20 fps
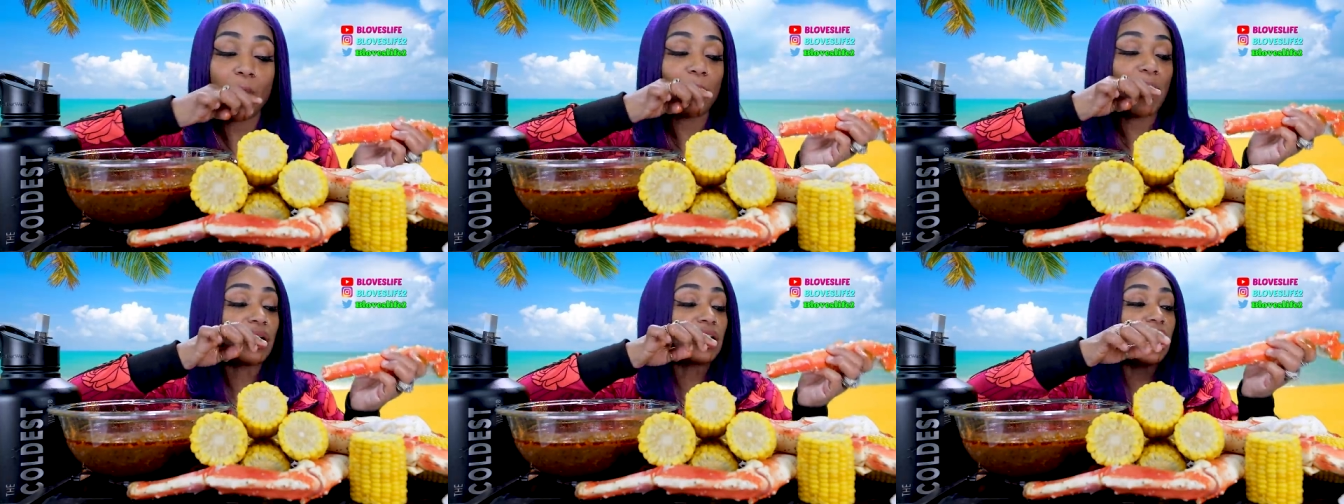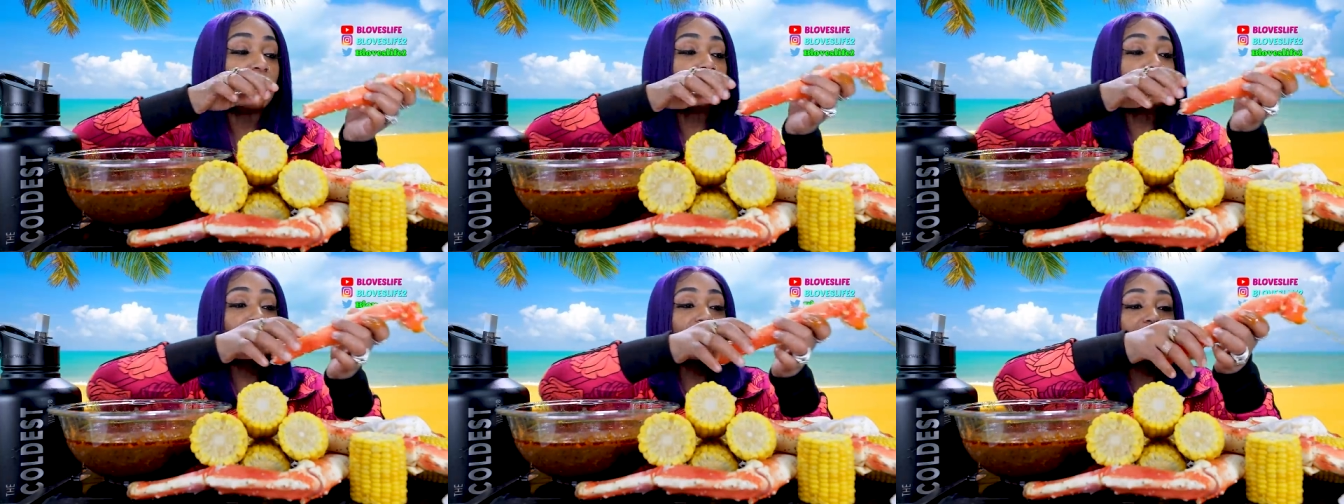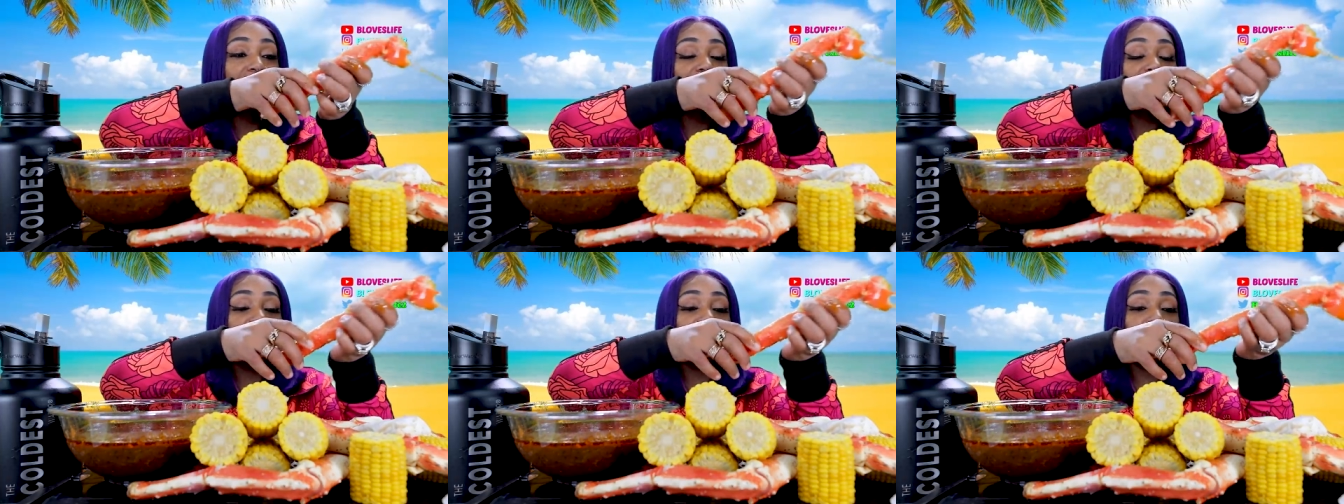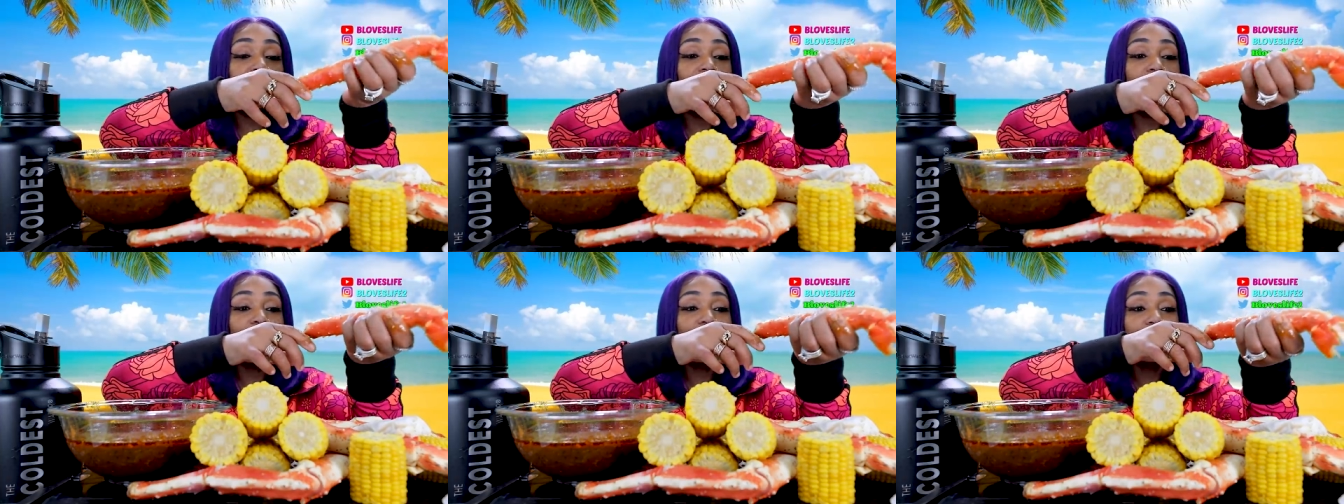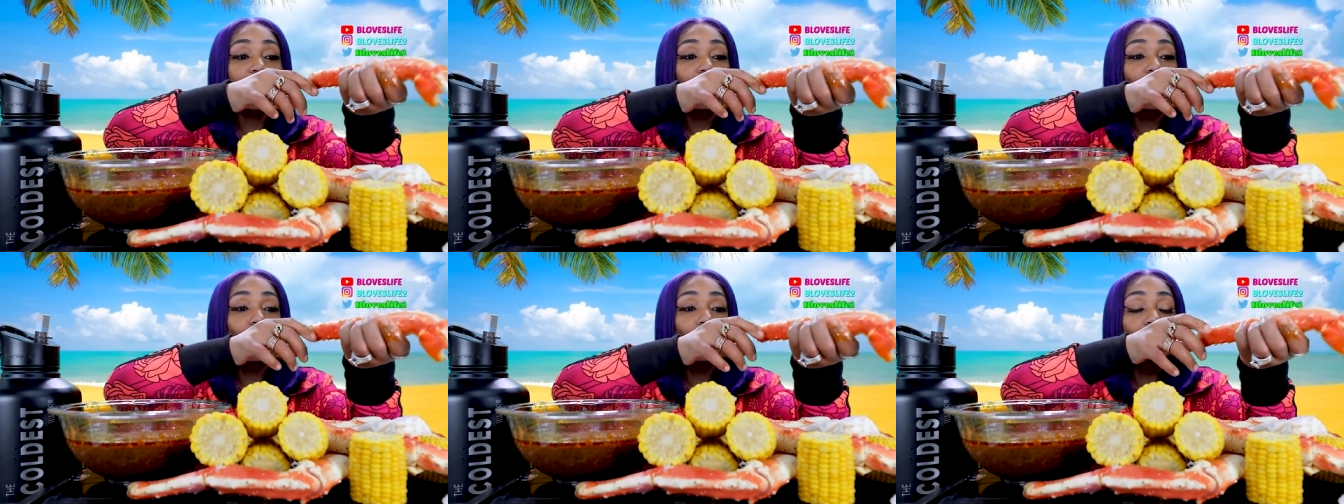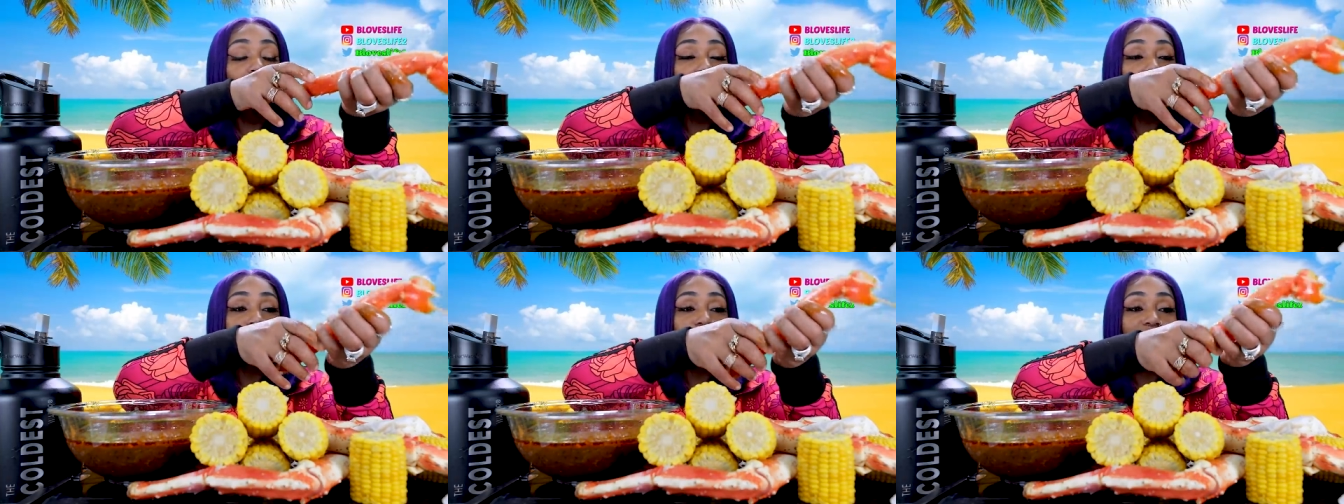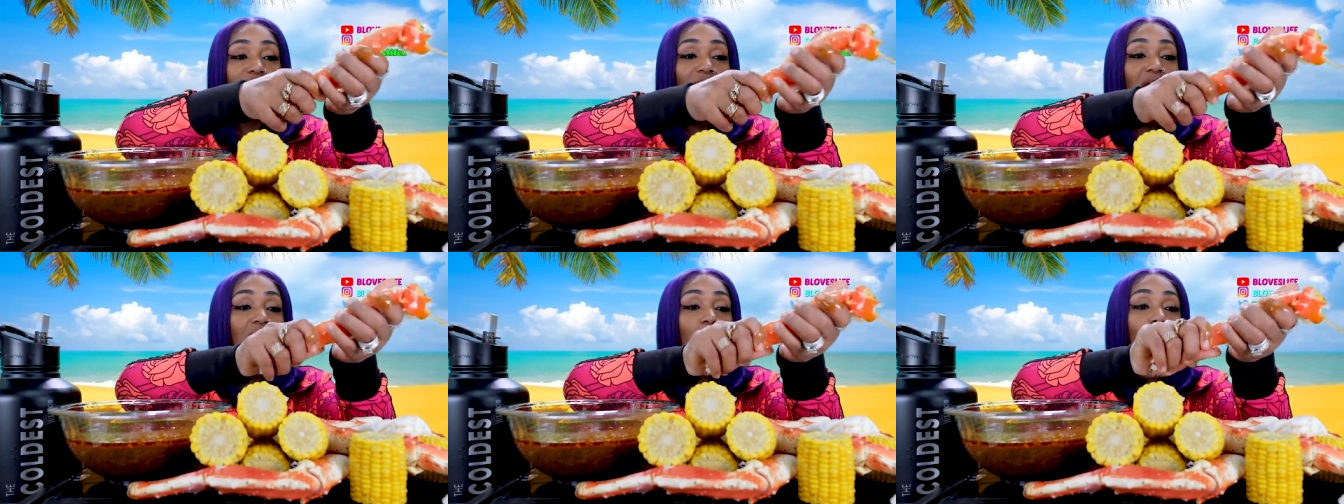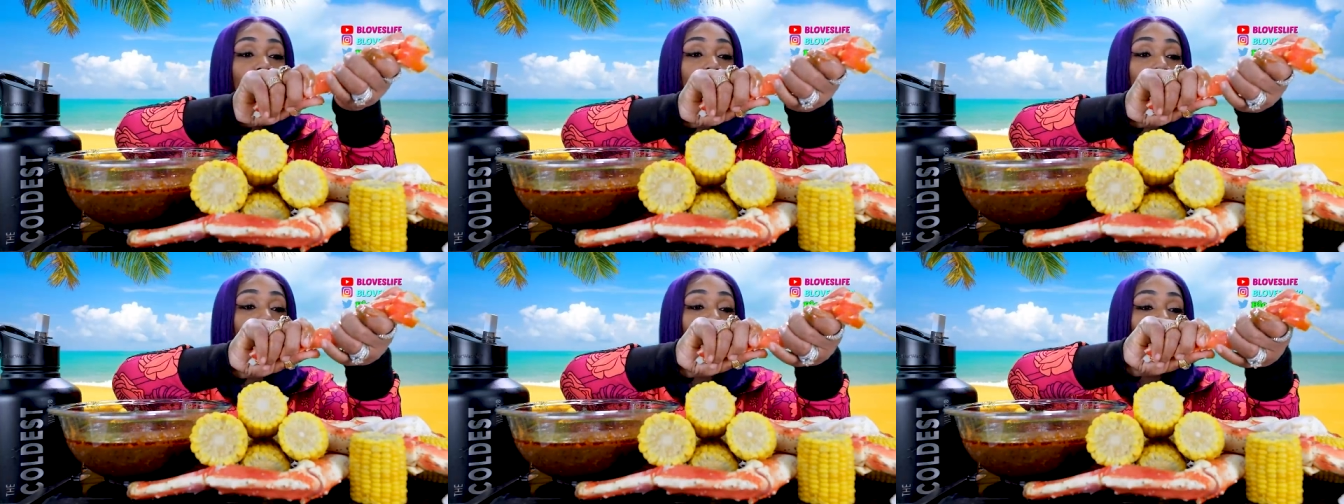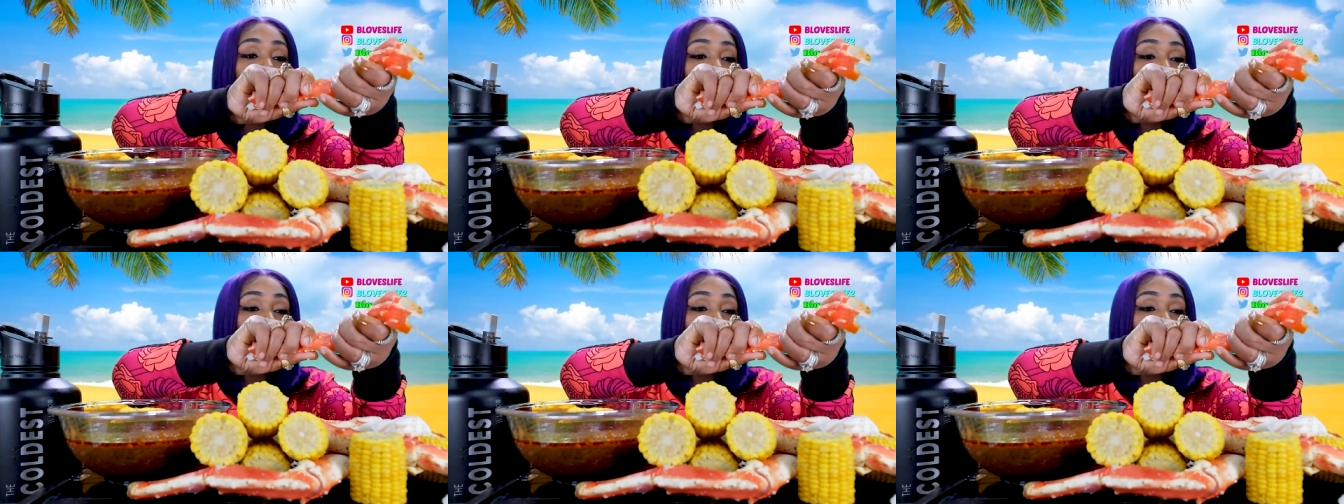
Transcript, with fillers: I can't make this stuff up. I won't.